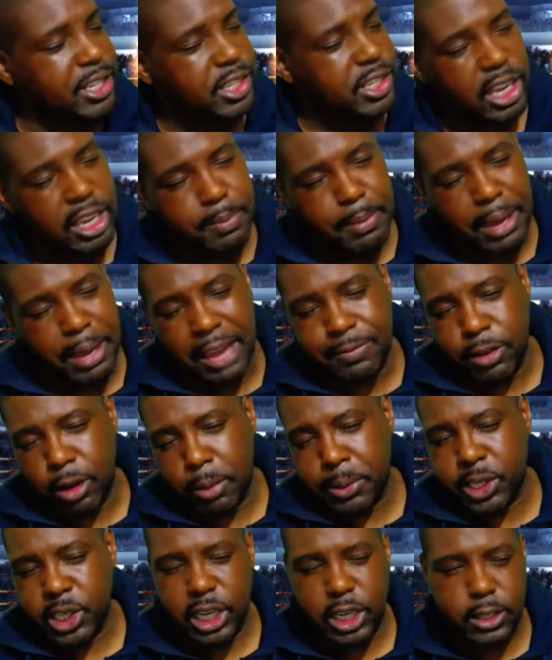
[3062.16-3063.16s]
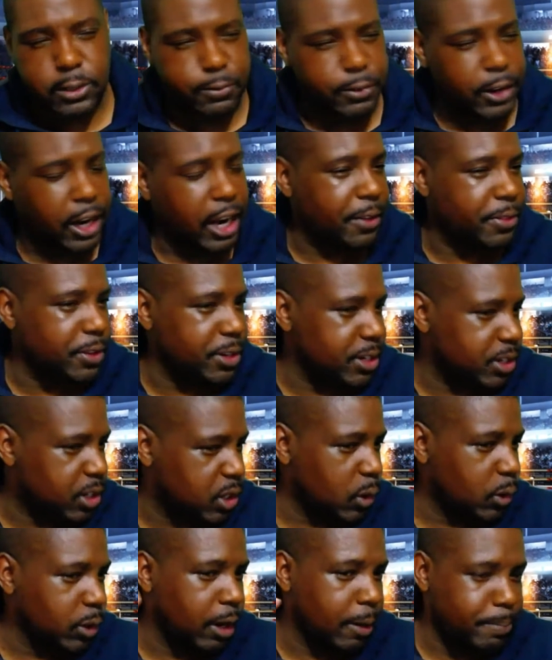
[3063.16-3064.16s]
he may have Lomachenko's father in the
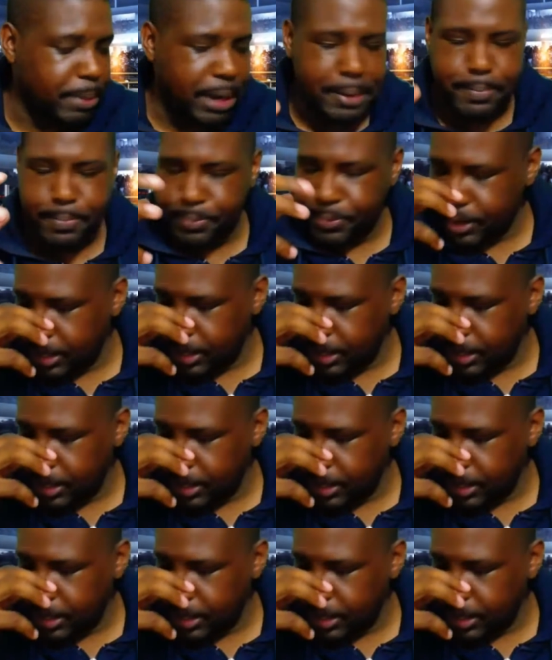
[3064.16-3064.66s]
corner, but